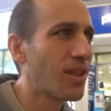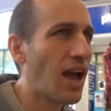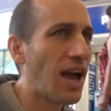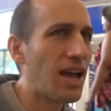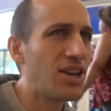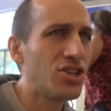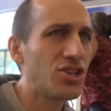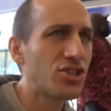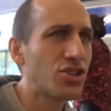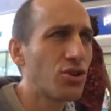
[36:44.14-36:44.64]

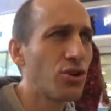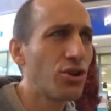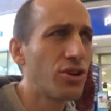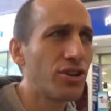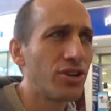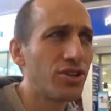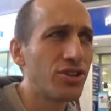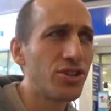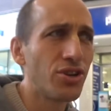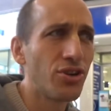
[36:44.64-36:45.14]
I just
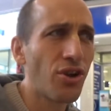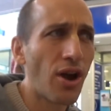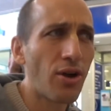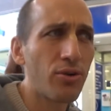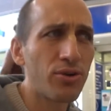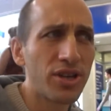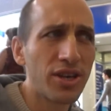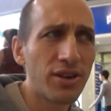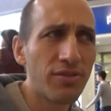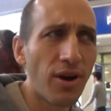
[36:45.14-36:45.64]
couldn't, you know, I
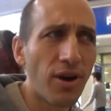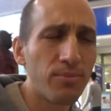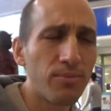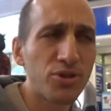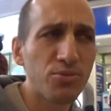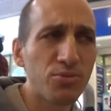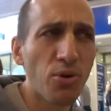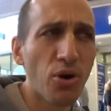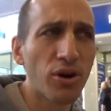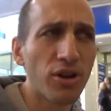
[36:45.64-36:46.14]
would give up
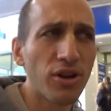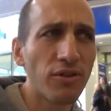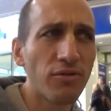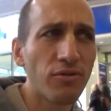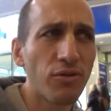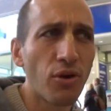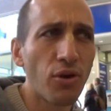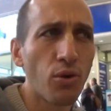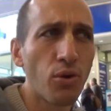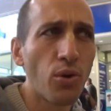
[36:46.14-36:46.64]
smoking
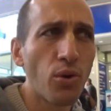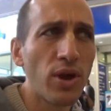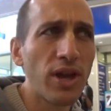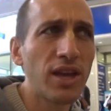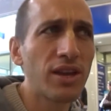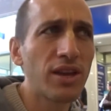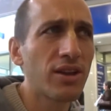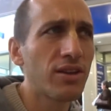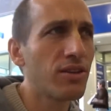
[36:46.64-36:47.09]
for a week,